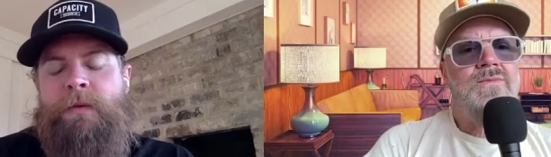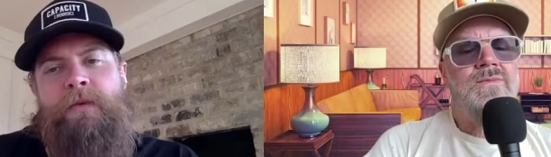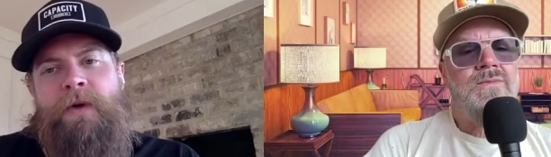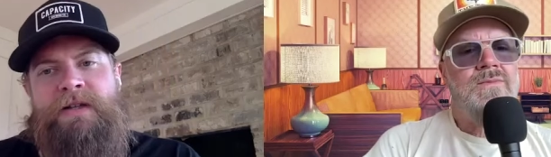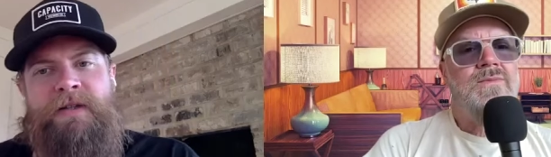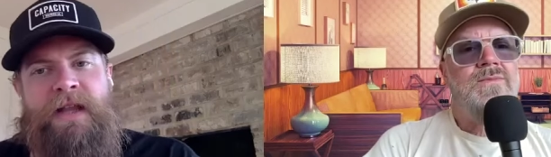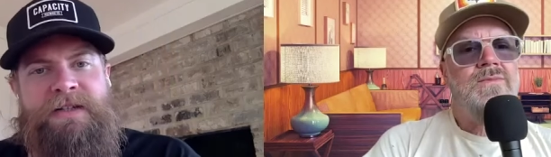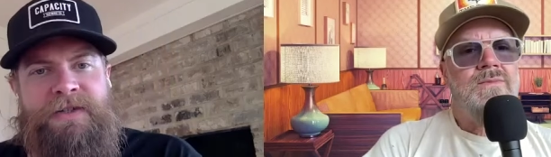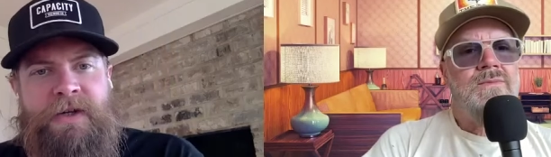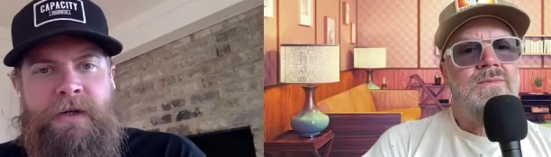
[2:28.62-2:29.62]
Speaker 1: Red Moon Rising
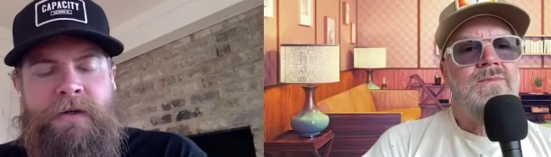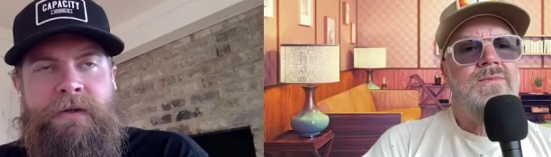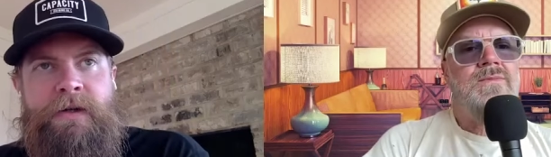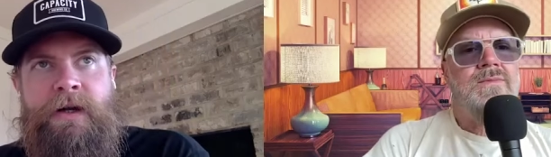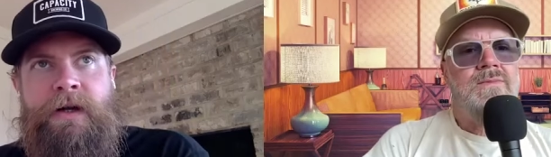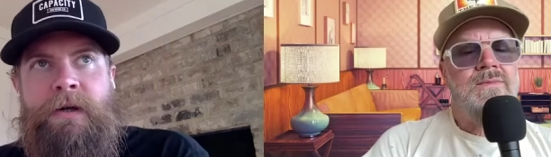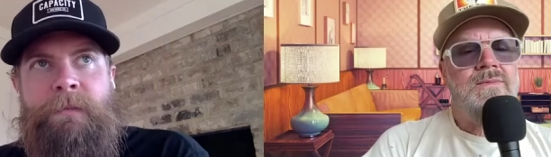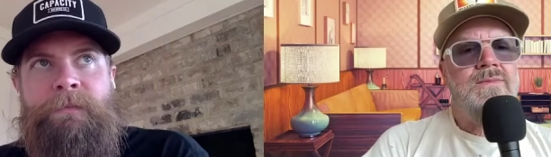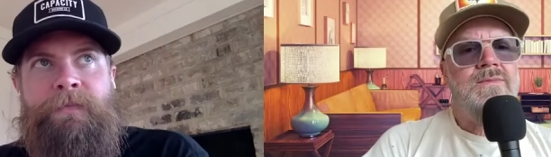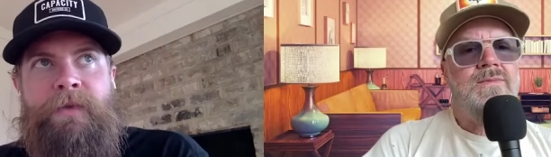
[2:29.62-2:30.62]
last year,
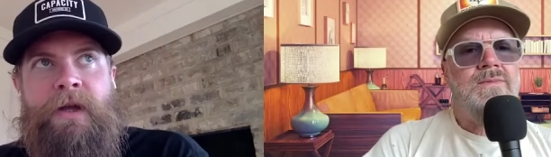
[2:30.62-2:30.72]
um,